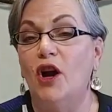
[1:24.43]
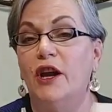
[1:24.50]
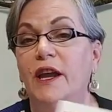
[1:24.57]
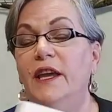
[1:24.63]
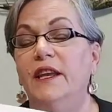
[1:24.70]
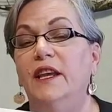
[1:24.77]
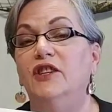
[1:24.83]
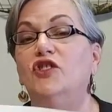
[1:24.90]

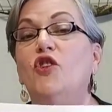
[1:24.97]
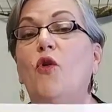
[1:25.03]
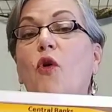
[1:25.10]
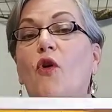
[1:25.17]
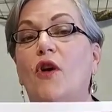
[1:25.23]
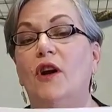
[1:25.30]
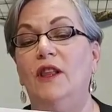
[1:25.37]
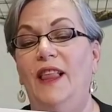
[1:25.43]
market is
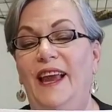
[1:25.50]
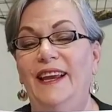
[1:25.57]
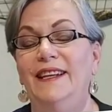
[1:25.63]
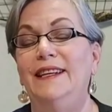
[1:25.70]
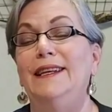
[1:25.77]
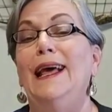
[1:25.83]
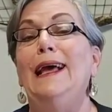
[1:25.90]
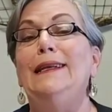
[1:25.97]

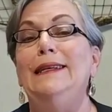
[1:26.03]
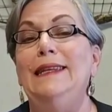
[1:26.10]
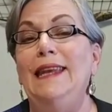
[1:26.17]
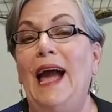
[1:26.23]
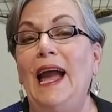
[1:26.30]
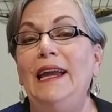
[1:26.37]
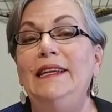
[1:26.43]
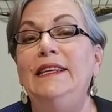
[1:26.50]
correlated
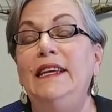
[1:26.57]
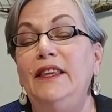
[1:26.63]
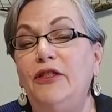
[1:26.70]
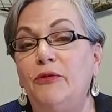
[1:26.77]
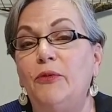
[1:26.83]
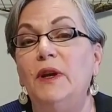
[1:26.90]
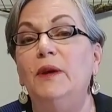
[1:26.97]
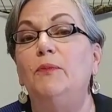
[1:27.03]

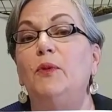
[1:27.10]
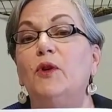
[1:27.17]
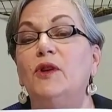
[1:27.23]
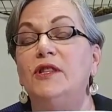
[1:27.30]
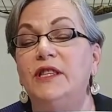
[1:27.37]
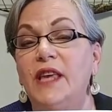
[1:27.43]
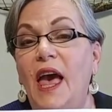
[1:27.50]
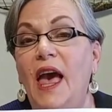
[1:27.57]

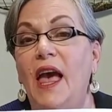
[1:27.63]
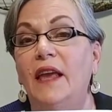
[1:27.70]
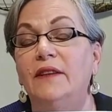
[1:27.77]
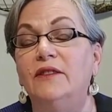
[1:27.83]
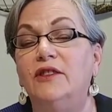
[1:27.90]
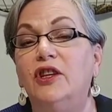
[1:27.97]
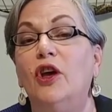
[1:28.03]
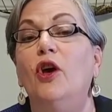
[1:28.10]

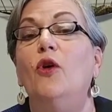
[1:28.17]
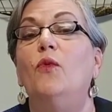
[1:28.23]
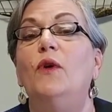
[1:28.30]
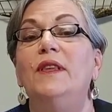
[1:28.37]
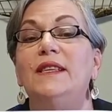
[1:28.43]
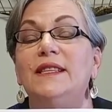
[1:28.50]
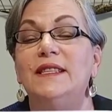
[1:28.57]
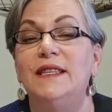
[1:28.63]
93%
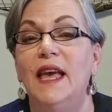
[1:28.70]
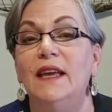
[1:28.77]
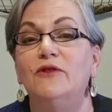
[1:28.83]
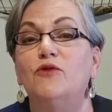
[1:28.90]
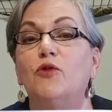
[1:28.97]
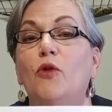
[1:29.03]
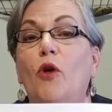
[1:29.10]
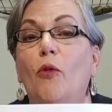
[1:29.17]
with
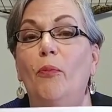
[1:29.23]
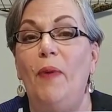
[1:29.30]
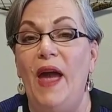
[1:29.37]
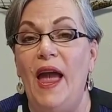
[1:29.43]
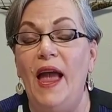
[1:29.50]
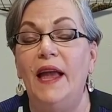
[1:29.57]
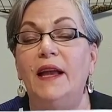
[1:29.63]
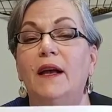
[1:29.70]
central
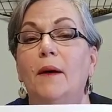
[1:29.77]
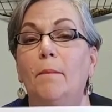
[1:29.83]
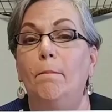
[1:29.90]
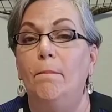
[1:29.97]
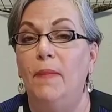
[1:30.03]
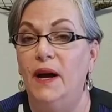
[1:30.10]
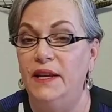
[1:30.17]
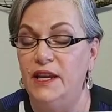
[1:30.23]
bank
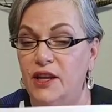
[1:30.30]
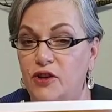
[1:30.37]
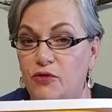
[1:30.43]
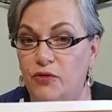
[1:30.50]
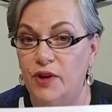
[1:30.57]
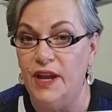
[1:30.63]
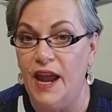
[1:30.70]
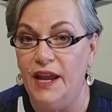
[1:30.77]
money
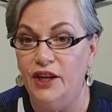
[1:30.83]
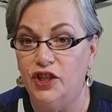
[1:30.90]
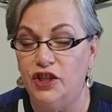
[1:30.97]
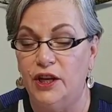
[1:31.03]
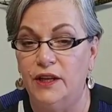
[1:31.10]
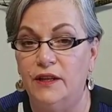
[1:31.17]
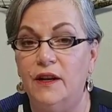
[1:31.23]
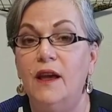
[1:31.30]

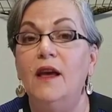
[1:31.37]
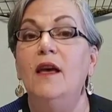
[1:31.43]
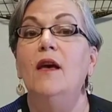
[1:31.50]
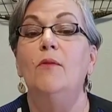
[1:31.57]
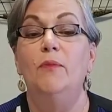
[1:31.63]
creation,